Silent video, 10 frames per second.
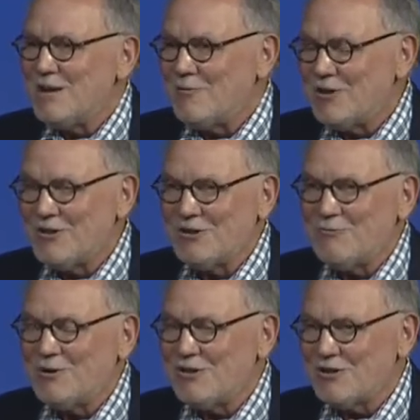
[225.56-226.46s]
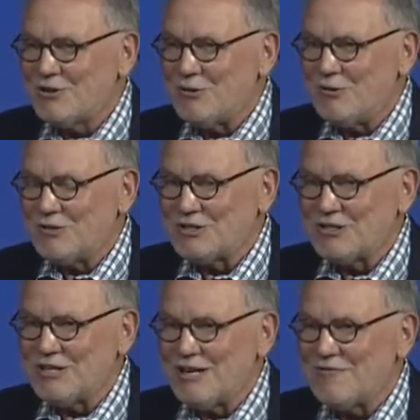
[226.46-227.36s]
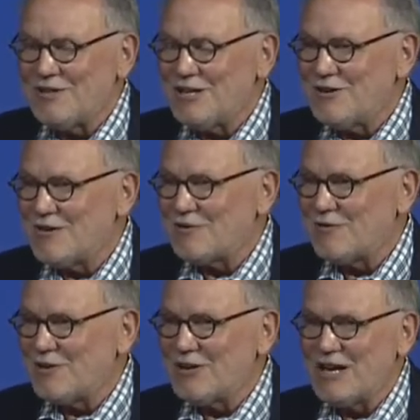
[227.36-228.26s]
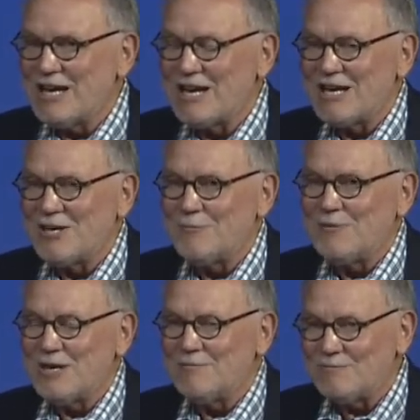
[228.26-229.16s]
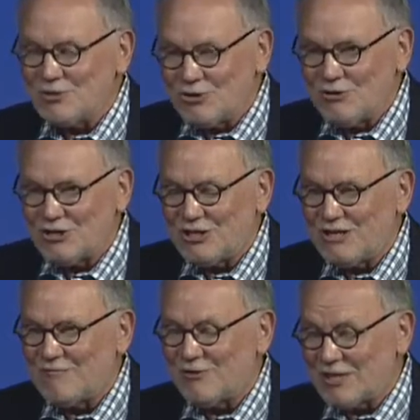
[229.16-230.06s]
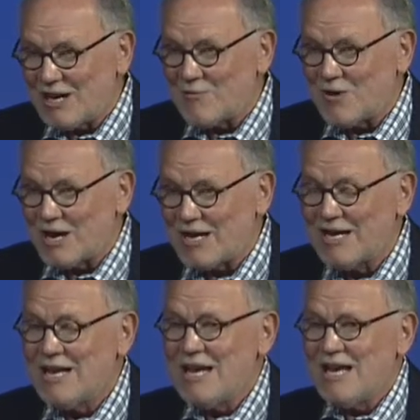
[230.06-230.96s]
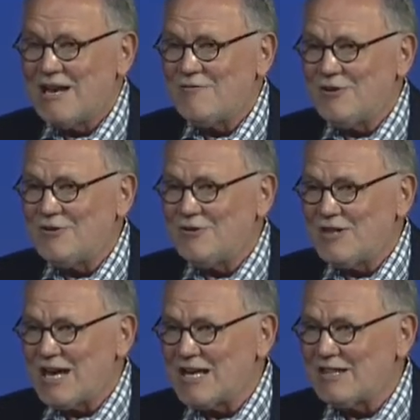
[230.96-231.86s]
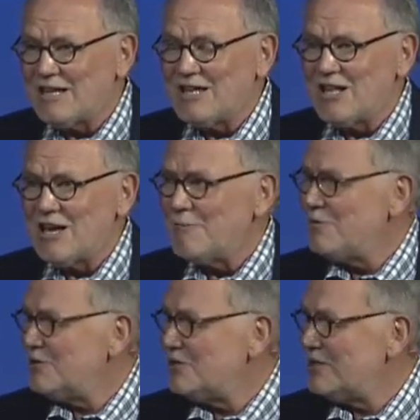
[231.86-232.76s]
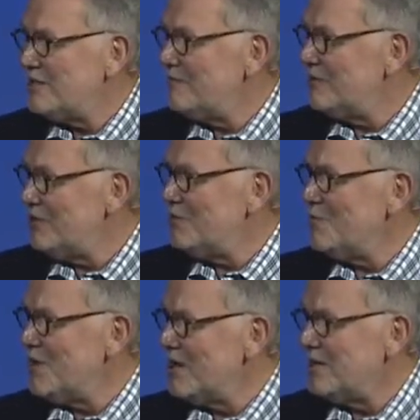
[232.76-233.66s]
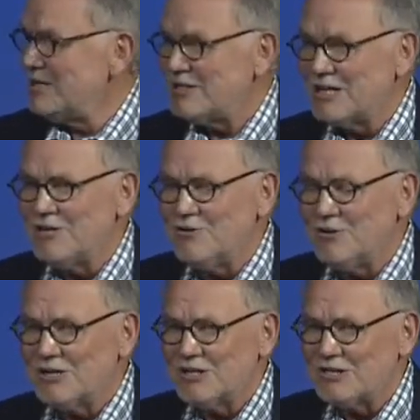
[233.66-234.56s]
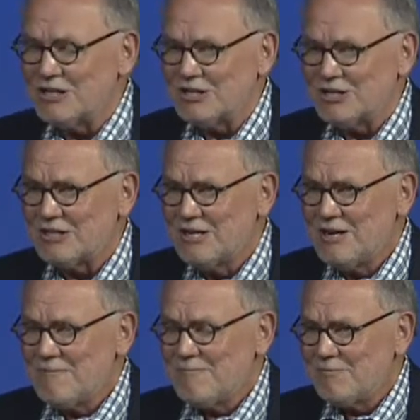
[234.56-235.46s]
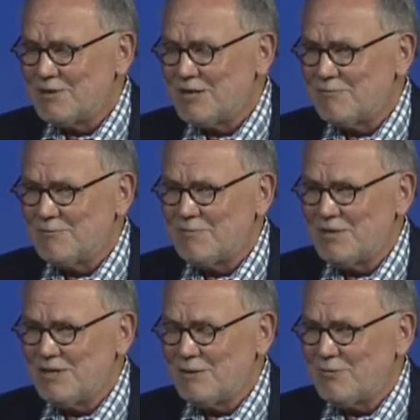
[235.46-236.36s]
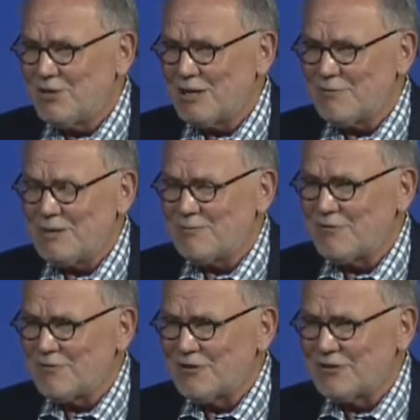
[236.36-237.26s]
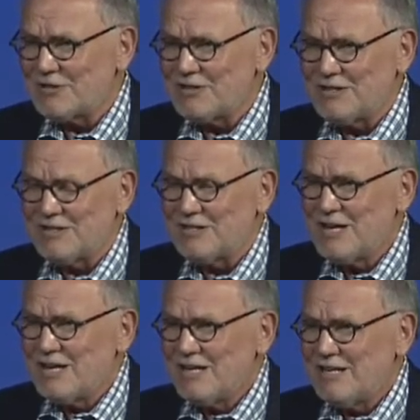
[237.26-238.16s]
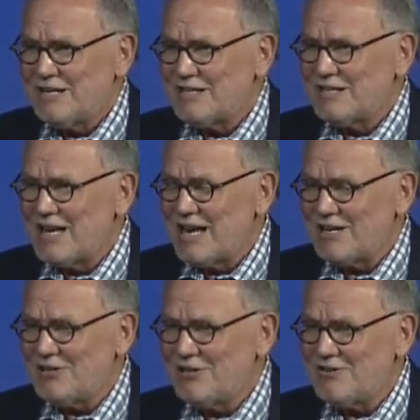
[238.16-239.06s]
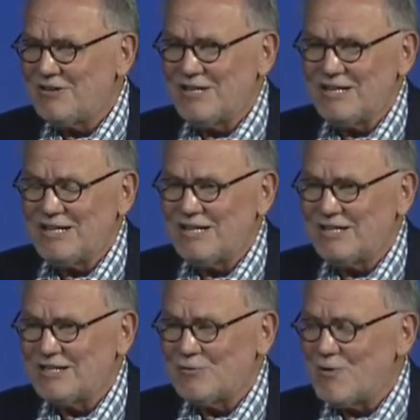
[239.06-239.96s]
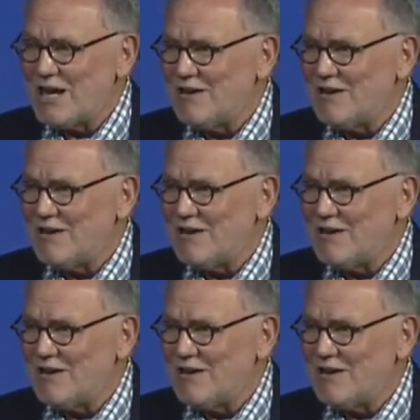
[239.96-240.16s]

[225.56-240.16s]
what are their goals in life. And then you have to figure out how to help them to achieve what they want. And if you do that, then they'll help you achieve what you want inside your organization. But putting people first it's an attitude, it's a way